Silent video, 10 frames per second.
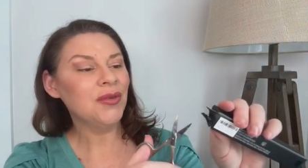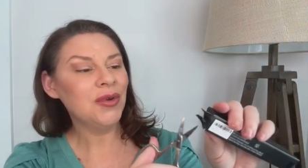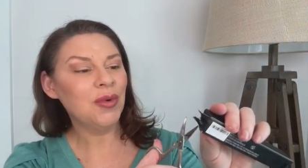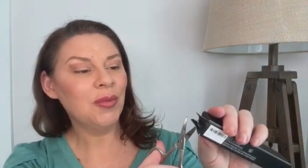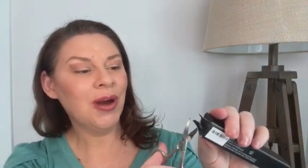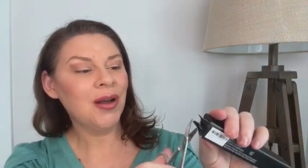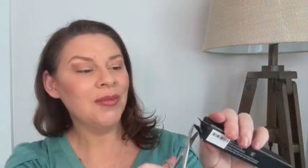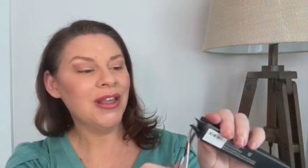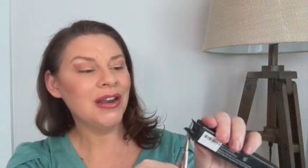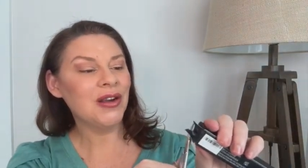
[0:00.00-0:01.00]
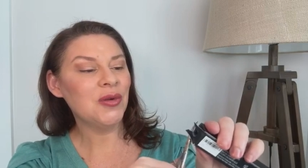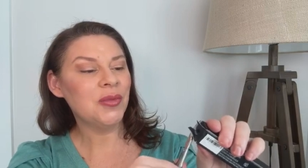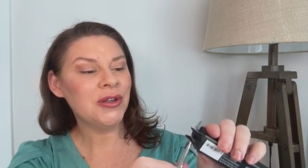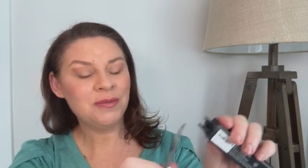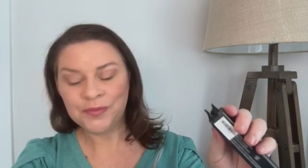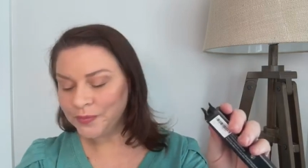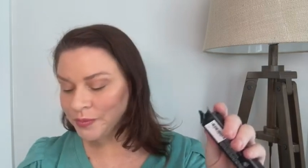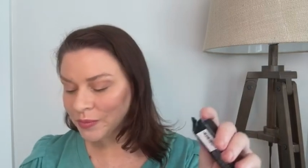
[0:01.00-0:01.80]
and we will pop that open.